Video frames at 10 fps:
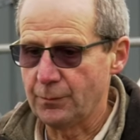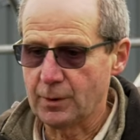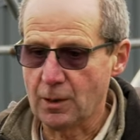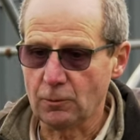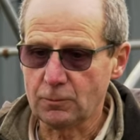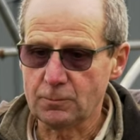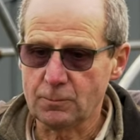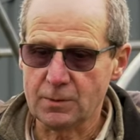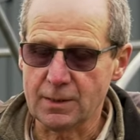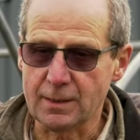cold
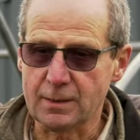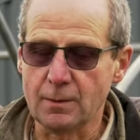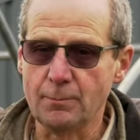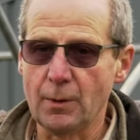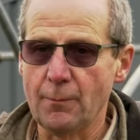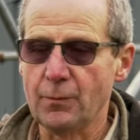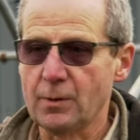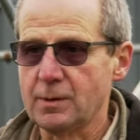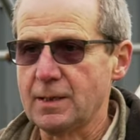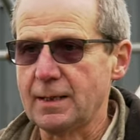system
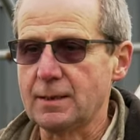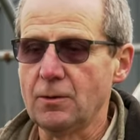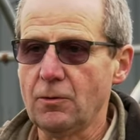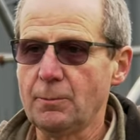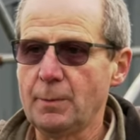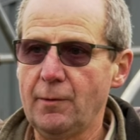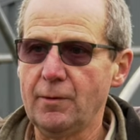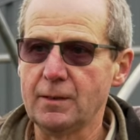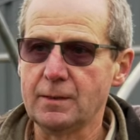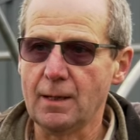takes a longer
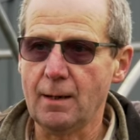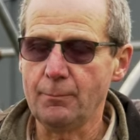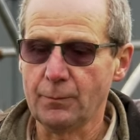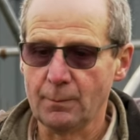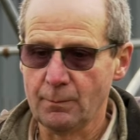period of time.